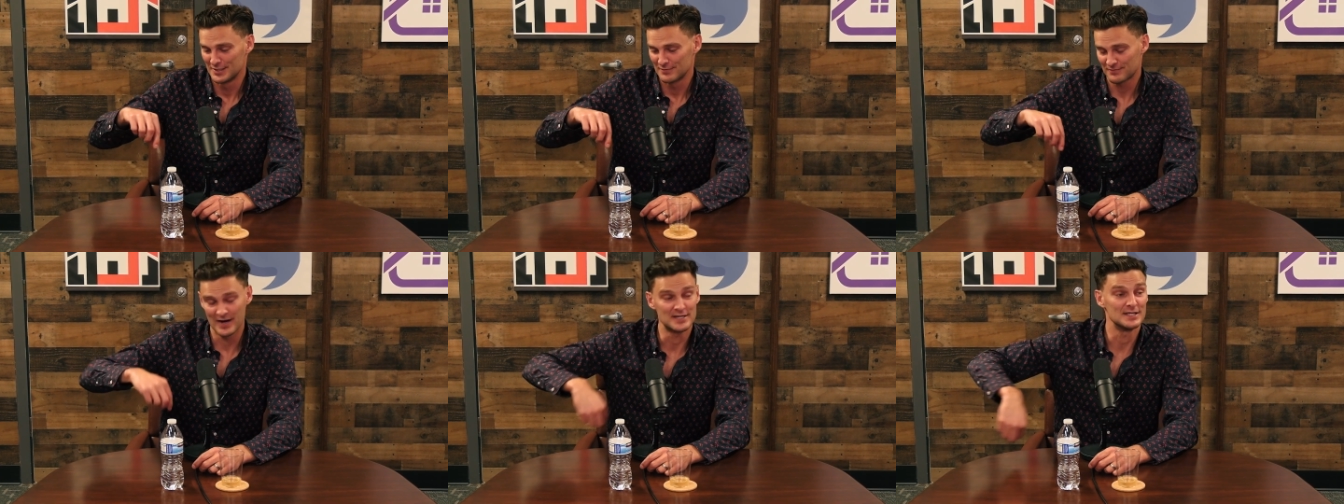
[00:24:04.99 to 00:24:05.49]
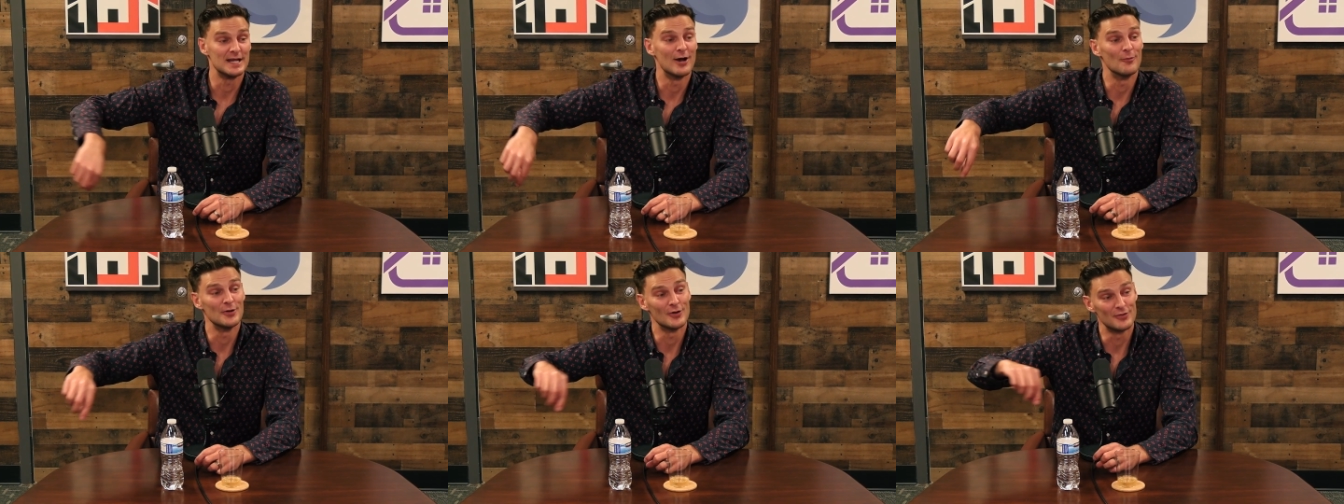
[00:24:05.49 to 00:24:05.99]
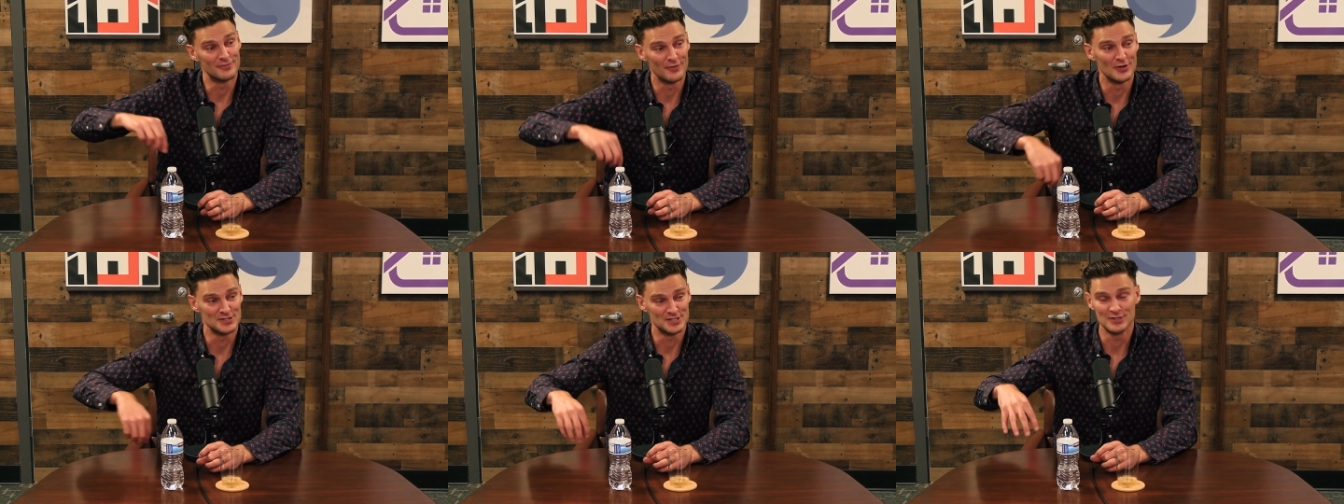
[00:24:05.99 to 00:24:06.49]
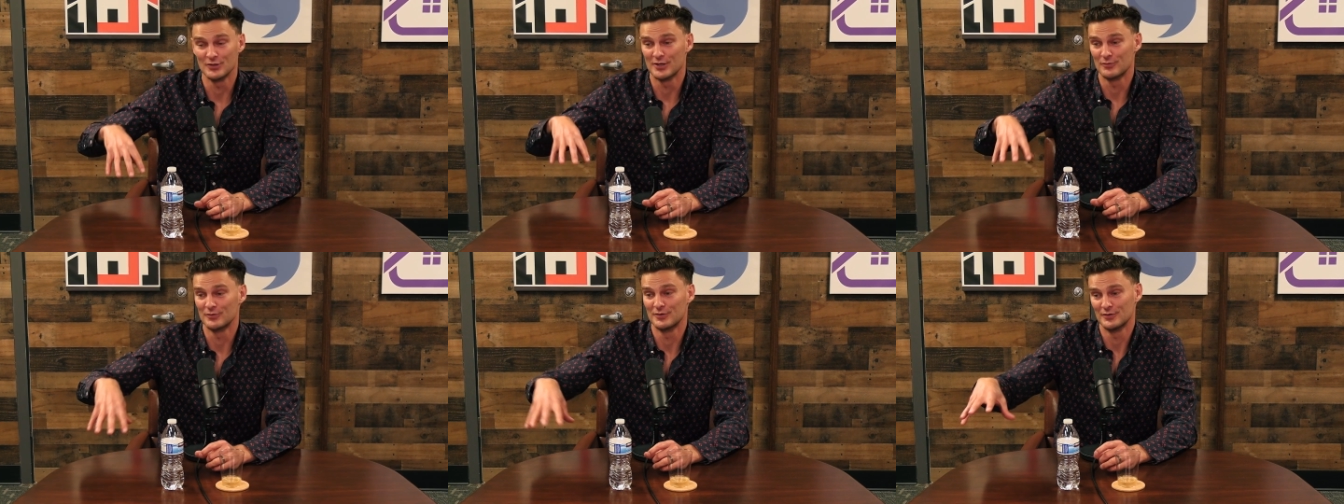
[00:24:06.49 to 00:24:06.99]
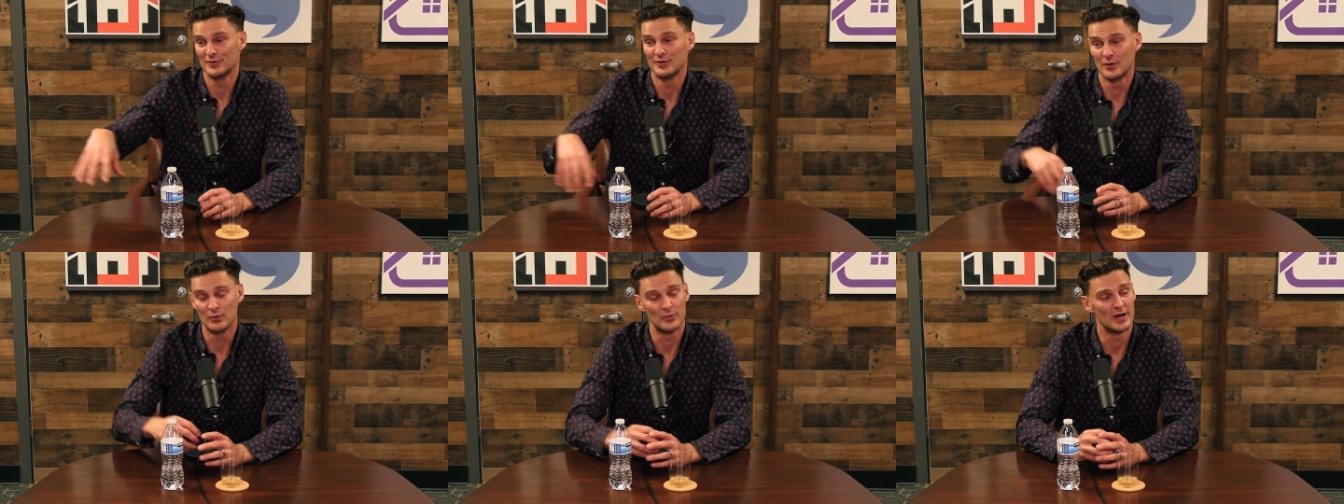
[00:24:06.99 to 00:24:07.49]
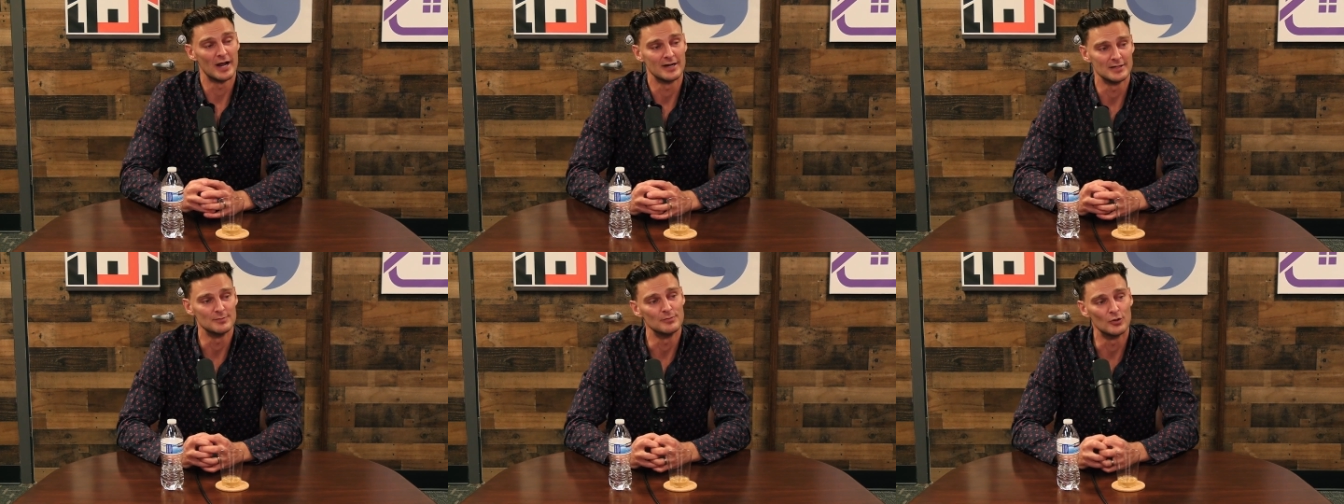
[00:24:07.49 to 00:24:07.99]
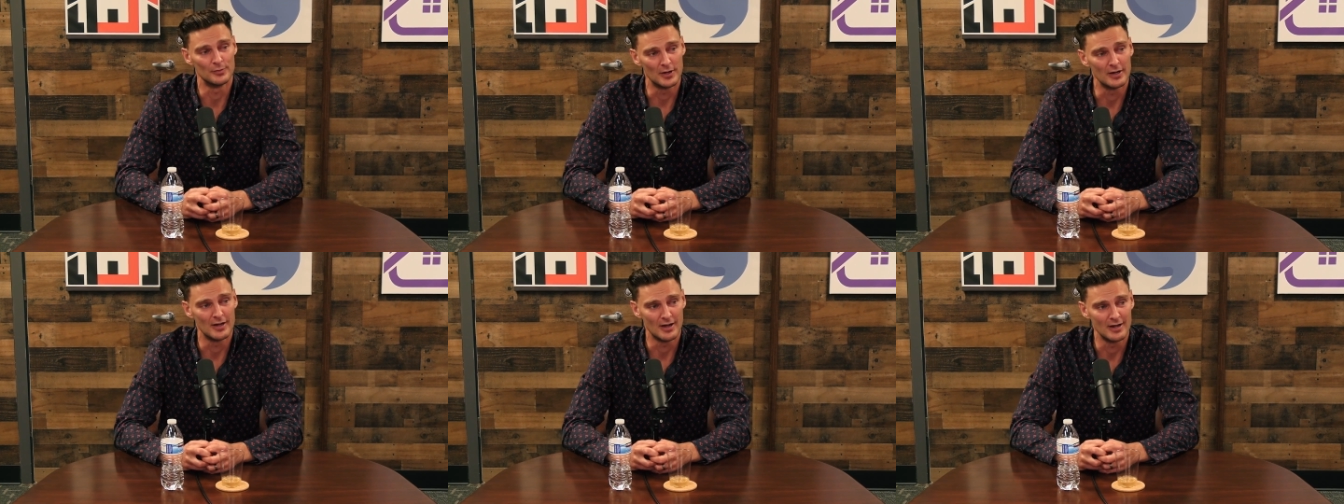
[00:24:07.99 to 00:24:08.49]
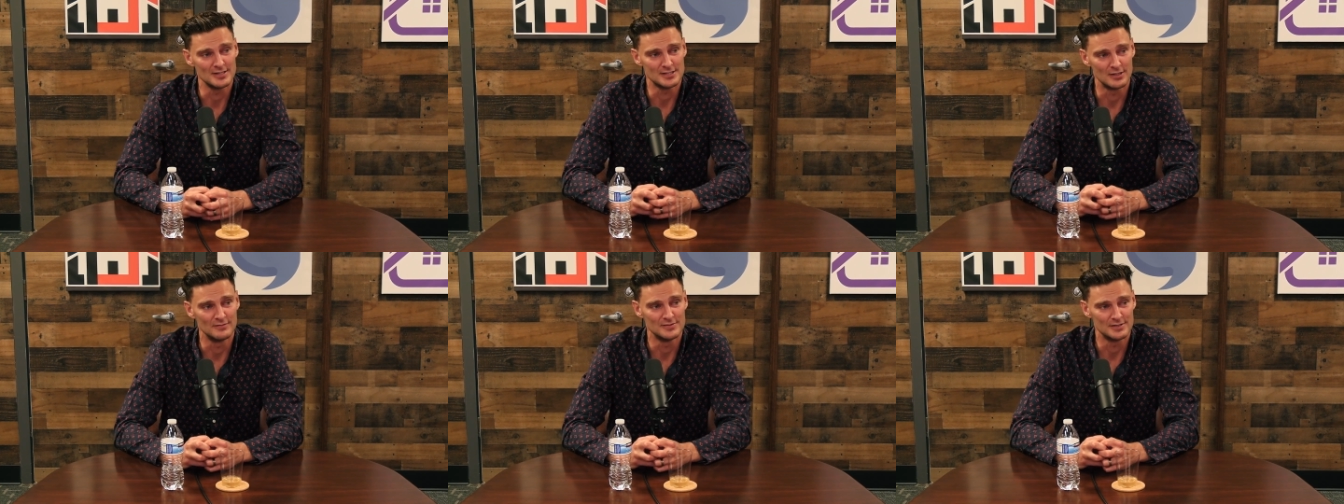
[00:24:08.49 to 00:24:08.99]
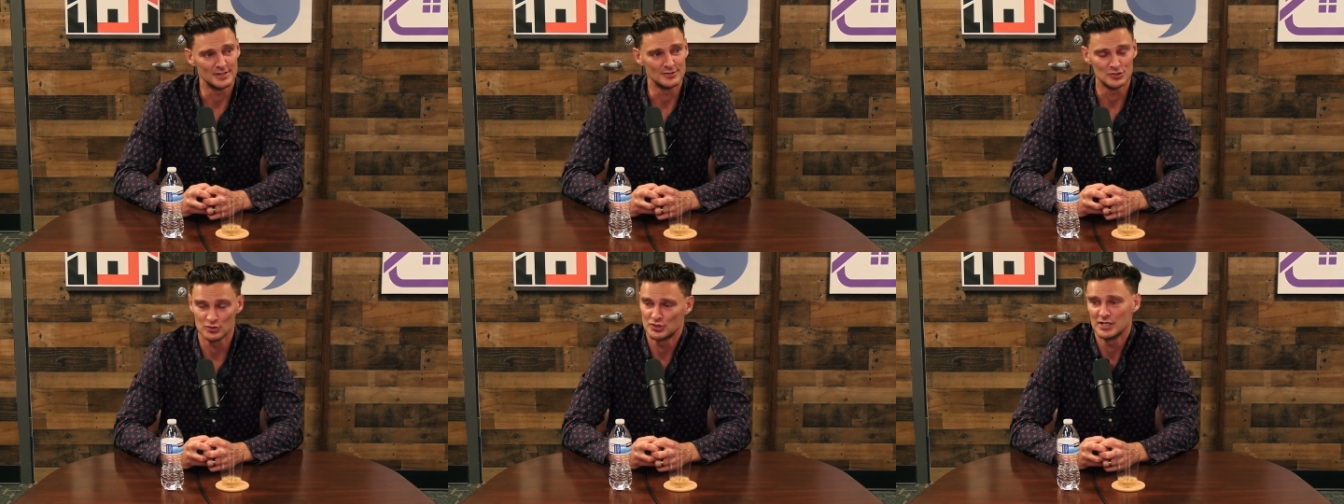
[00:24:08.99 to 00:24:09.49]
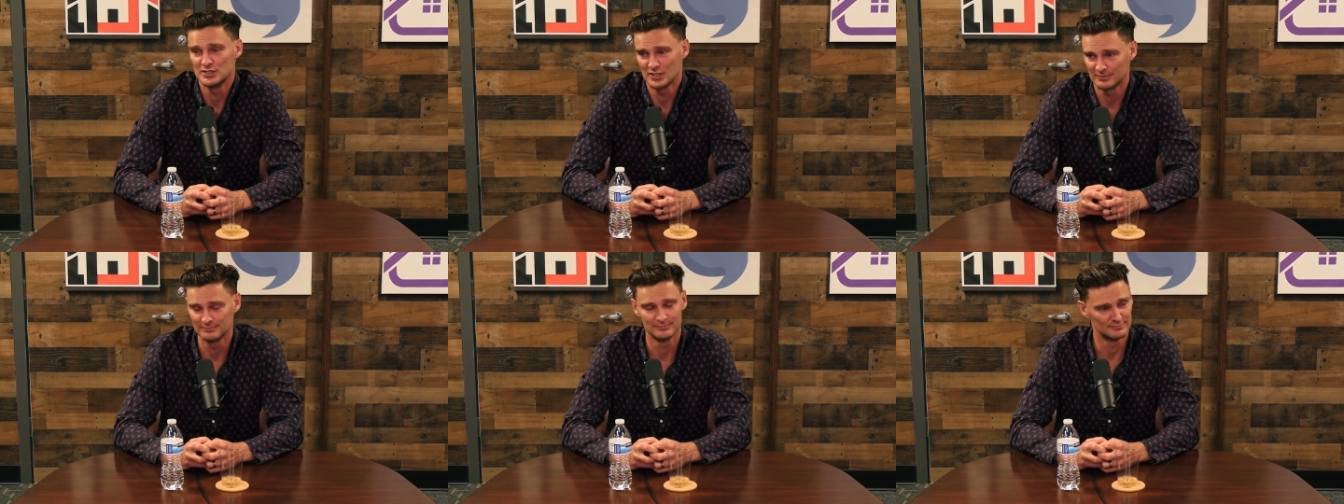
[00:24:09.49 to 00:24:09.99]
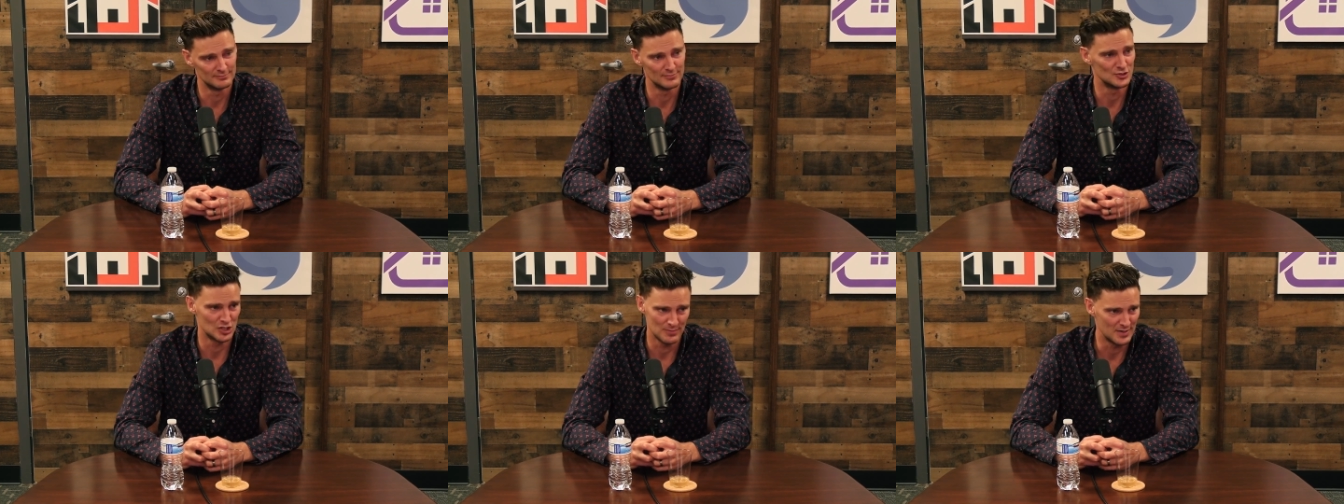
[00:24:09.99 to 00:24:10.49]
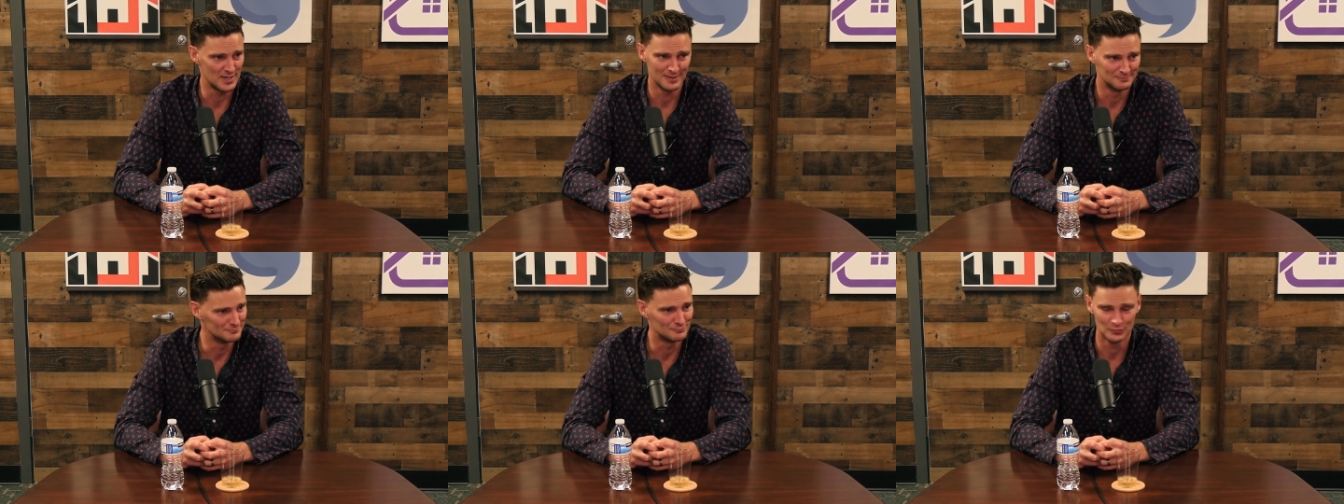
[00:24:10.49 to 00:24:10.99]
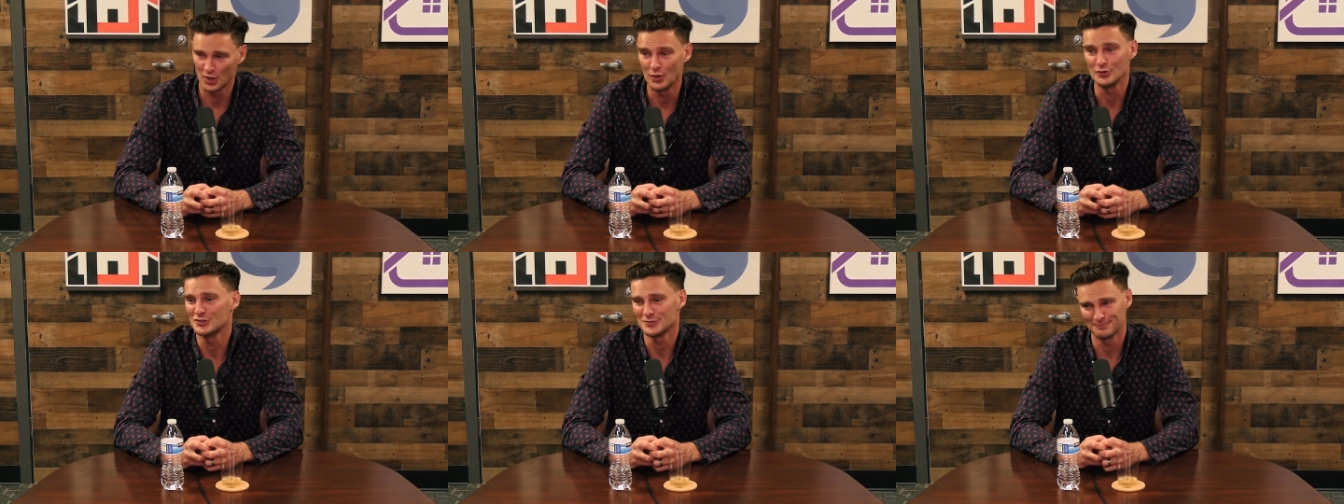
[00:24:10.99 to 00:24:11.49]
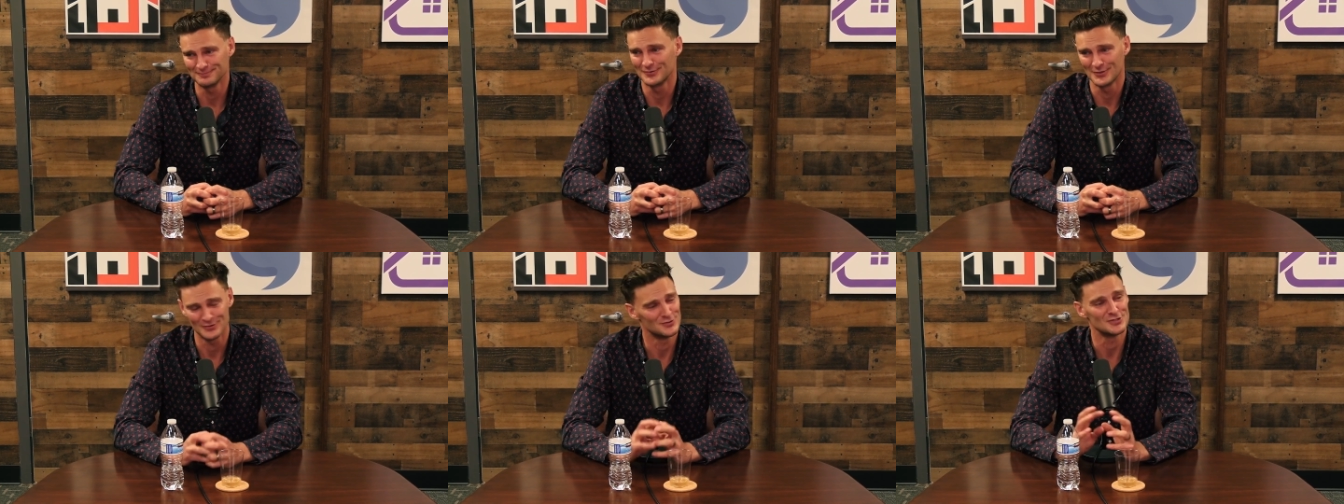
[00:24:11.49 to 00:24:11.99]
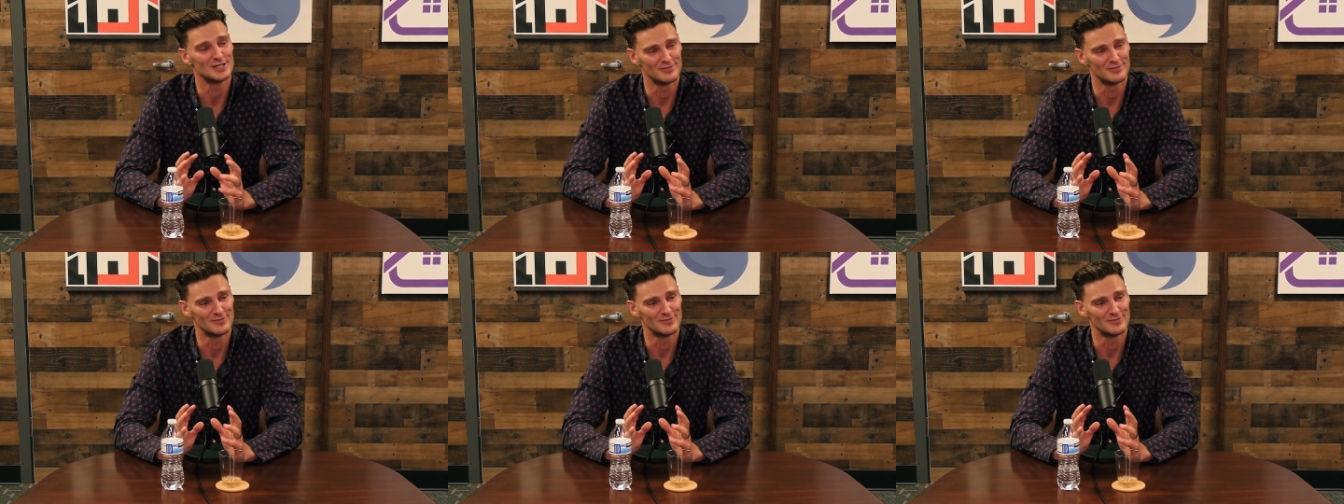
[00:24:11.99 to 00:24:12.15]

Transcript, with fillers: Frank did help me on the first deal that that we went out and bought by ourselves in strategic G P roles. We'll just